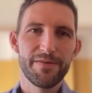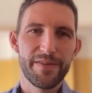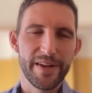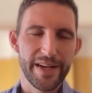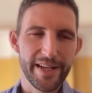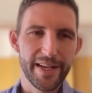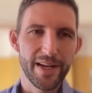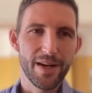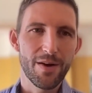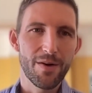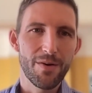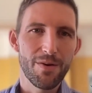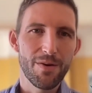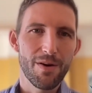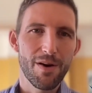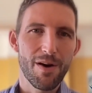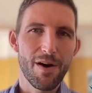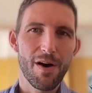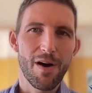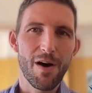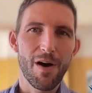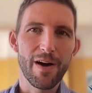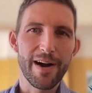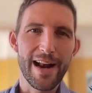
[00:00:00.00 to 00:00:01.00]
video
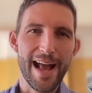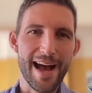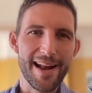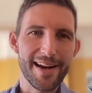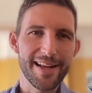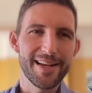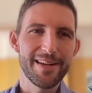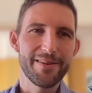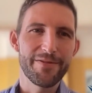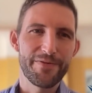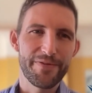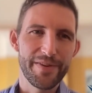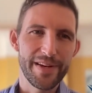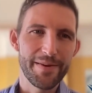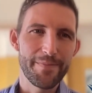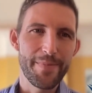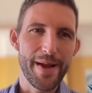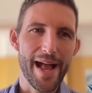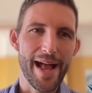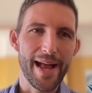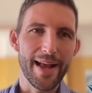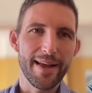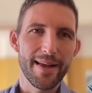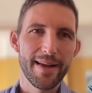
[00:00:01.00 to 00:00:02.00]
on how to give
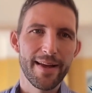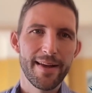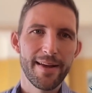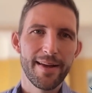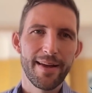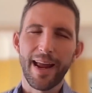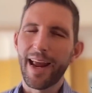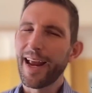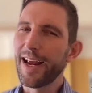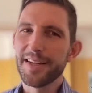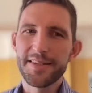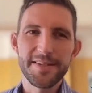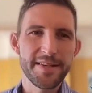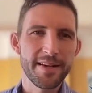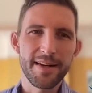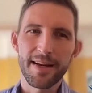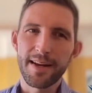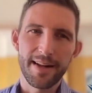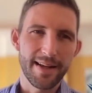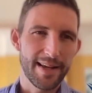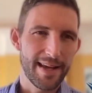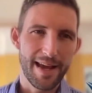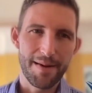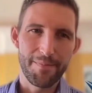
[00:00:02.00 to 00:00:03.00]
feedback isn't
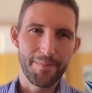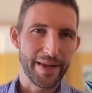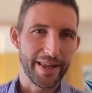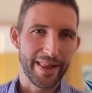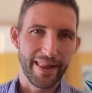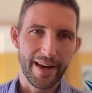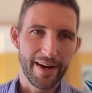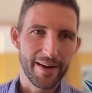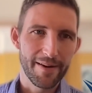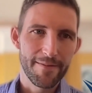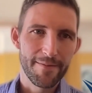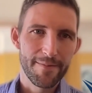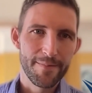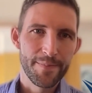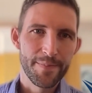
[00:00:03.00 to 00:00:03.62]
going to get me there.